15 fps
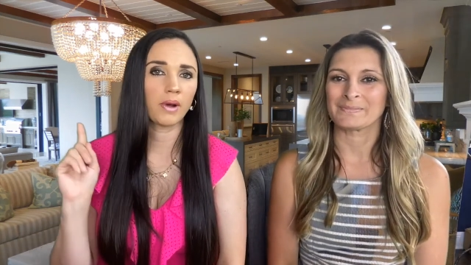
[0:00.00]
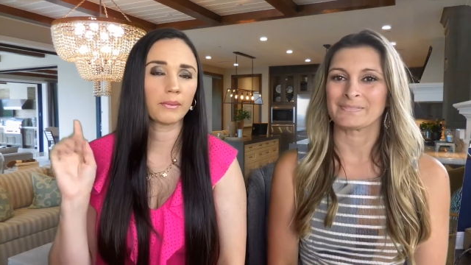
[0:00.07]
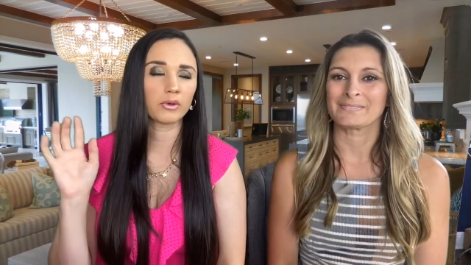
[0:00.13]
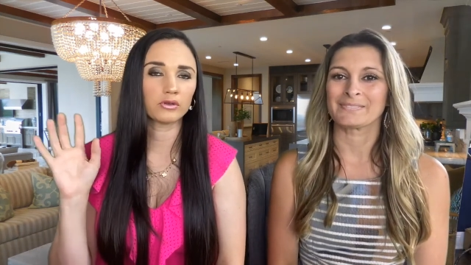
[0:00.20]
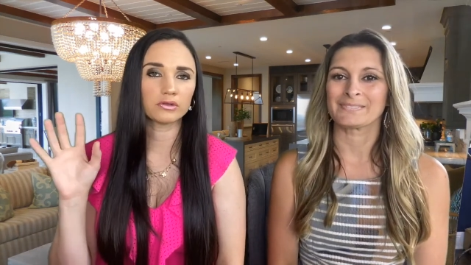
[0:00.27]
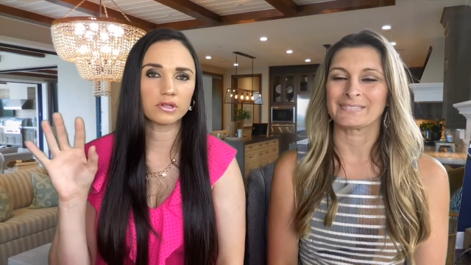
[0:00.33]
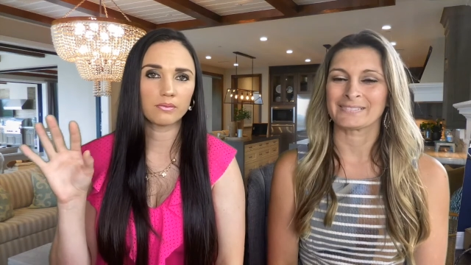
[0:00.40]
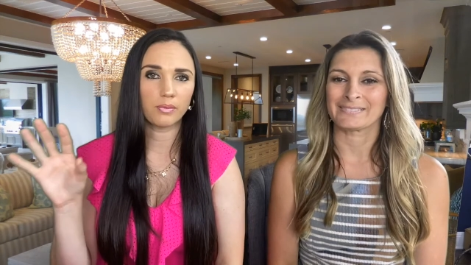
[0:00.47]
Speaker 1: I'm
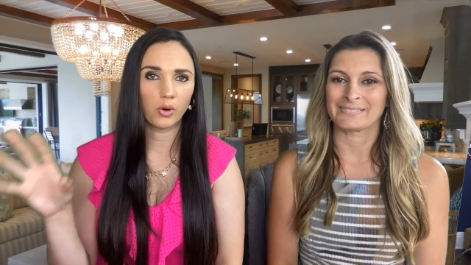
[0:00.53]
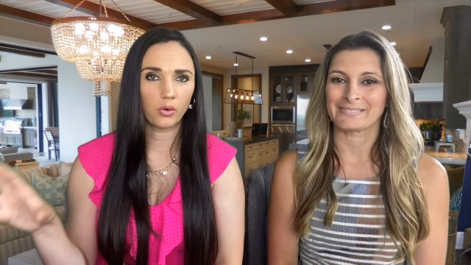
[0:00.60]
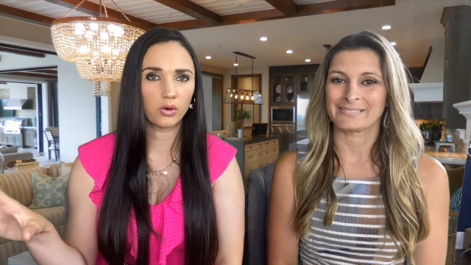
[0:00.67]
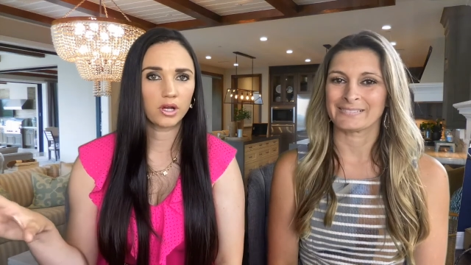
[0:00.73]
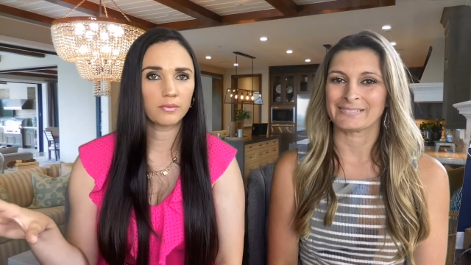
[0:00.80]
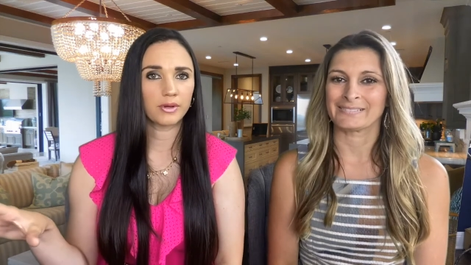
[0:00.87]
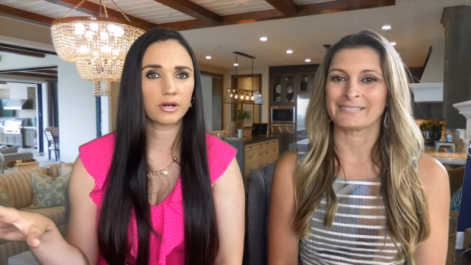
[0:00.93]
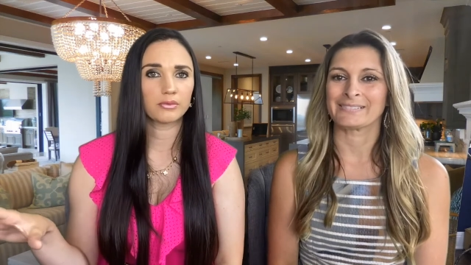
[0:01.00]
going to pull
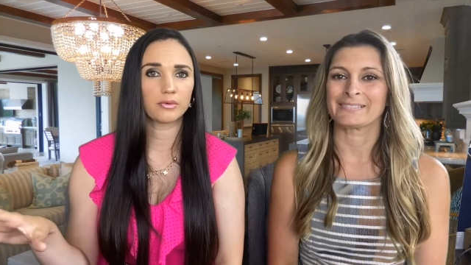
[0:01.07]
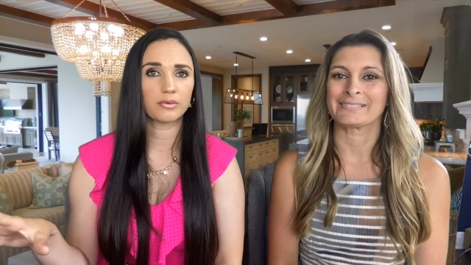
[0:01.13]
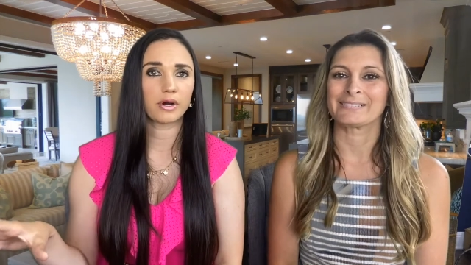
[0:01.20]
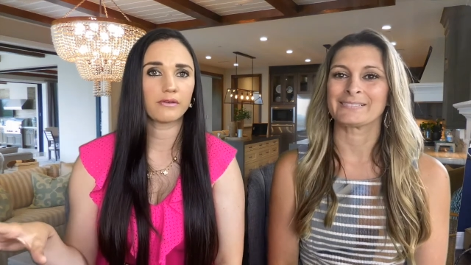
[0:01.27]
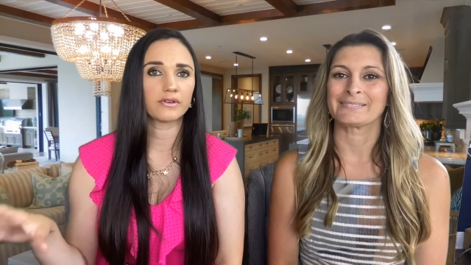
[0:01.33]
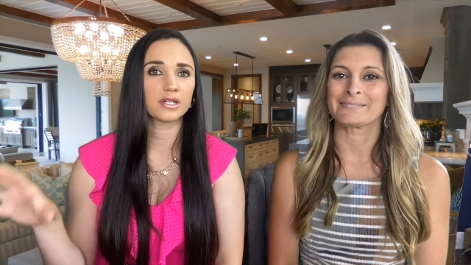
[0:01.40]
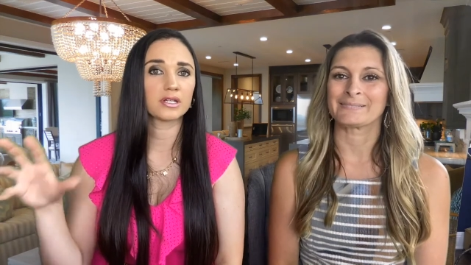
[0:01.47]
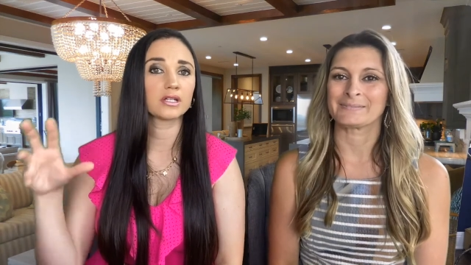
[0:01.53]
comparable
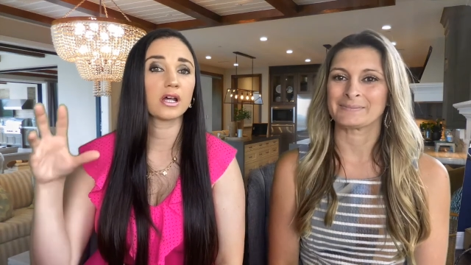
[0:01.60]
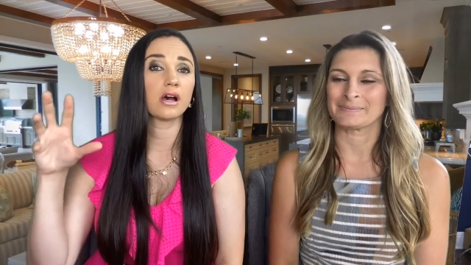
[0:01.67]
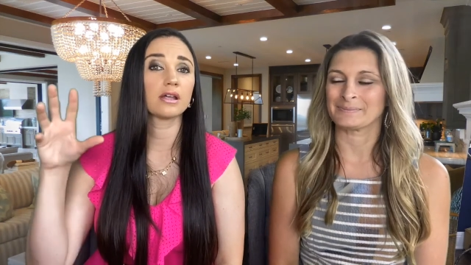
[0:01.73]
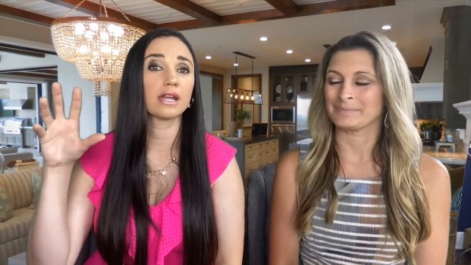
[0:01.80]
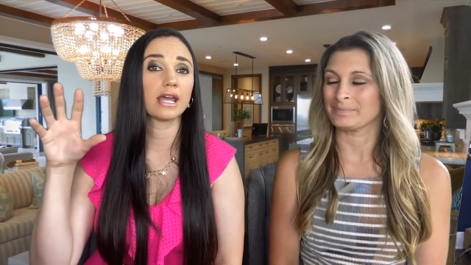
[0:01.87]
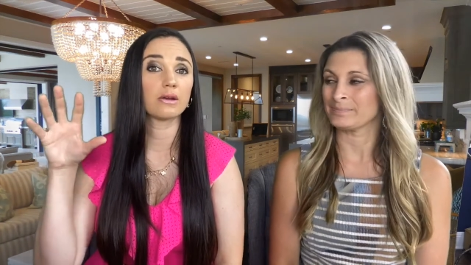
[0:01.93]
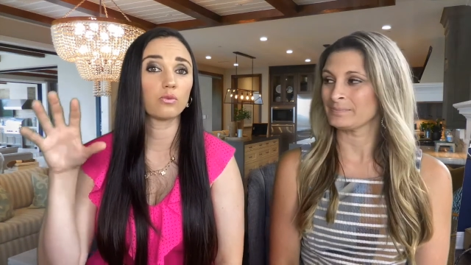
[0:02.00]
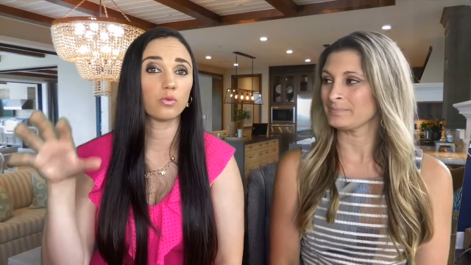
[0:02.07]
properties
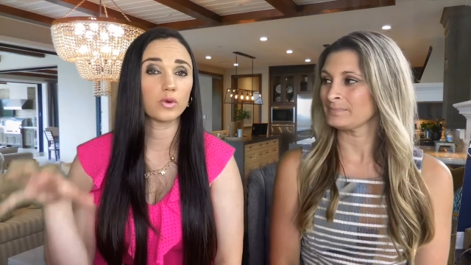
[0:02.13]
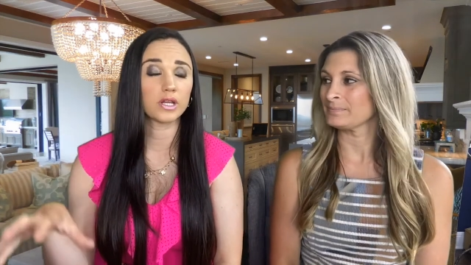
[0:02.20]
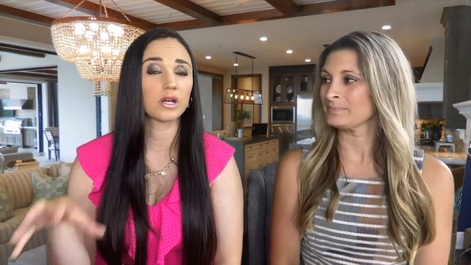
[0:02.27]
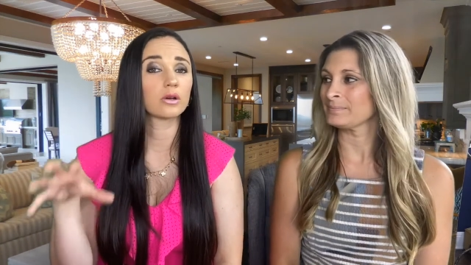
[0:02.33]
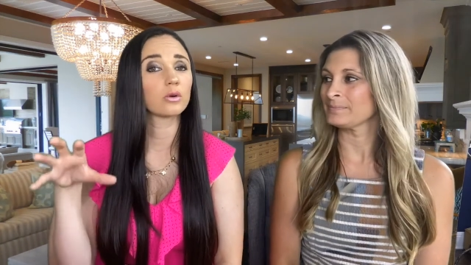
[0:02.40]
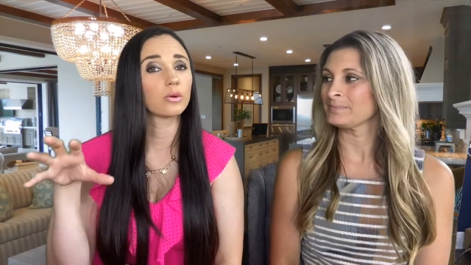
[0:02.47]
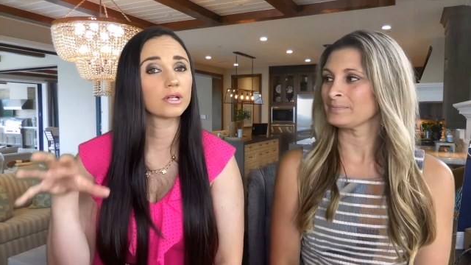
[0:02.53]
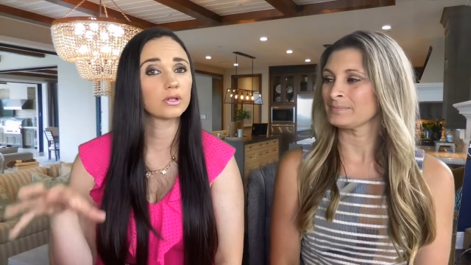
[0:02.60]
on, and we
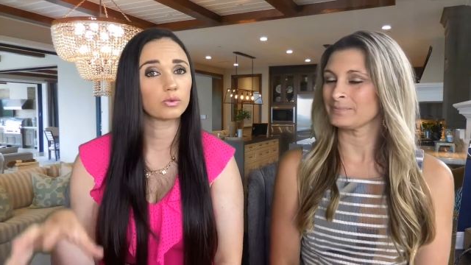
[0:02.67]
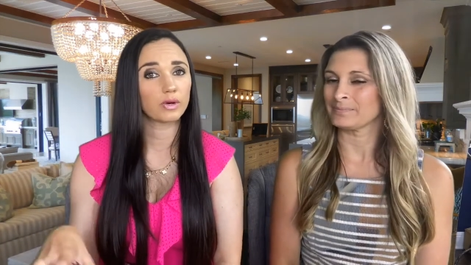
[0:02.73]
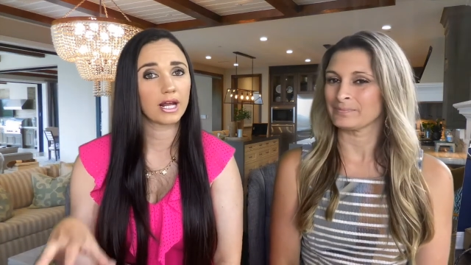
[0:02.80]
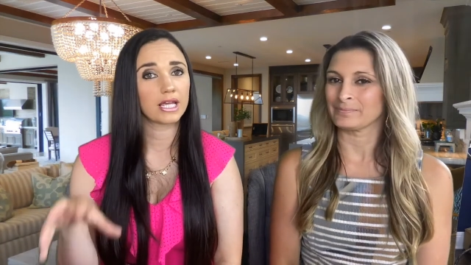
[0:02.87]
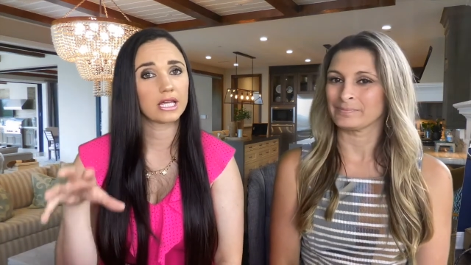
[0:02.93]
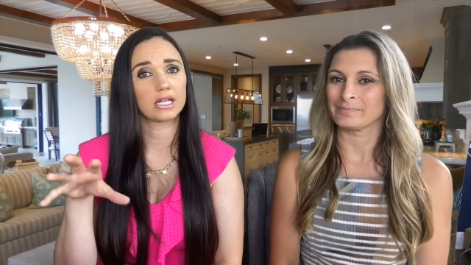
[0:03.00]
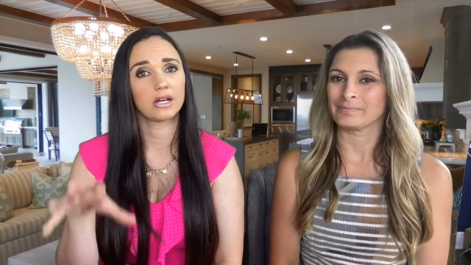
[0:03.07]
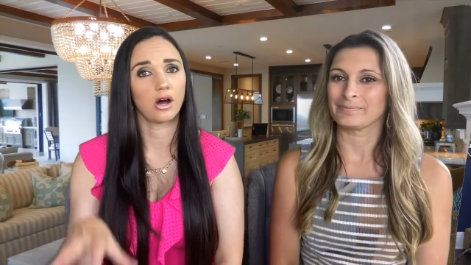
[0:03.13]
are going to
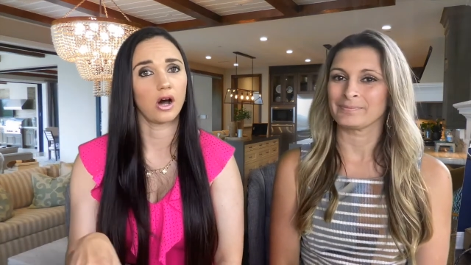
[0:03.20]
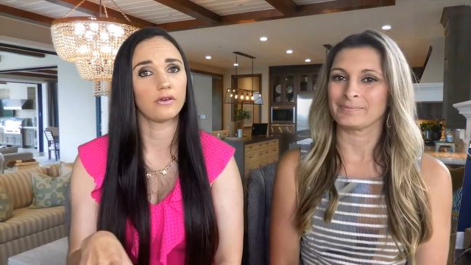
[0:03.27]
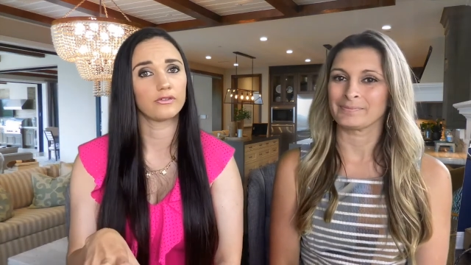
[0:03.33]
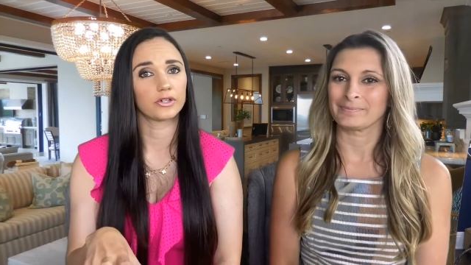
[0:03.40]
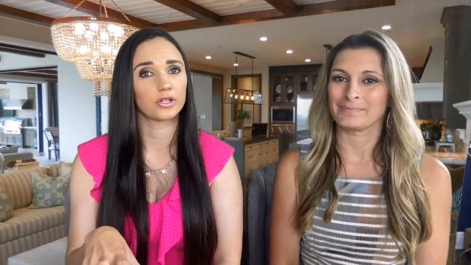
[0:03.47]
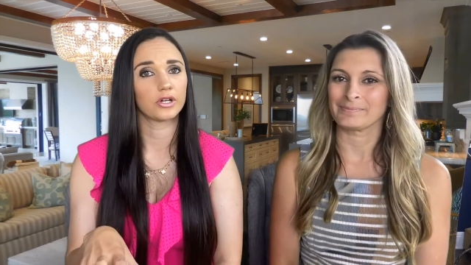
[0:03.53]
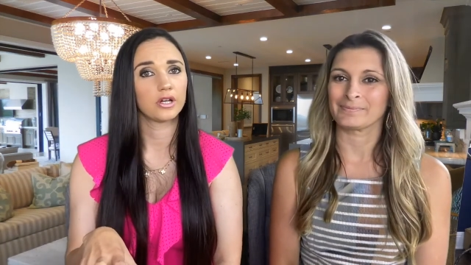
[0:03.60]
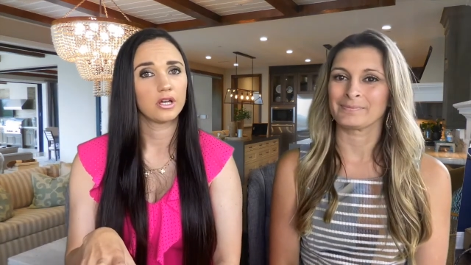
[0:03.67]
write an
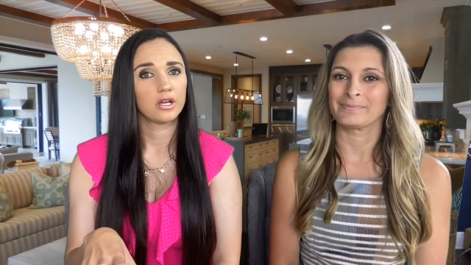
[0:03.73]
offer.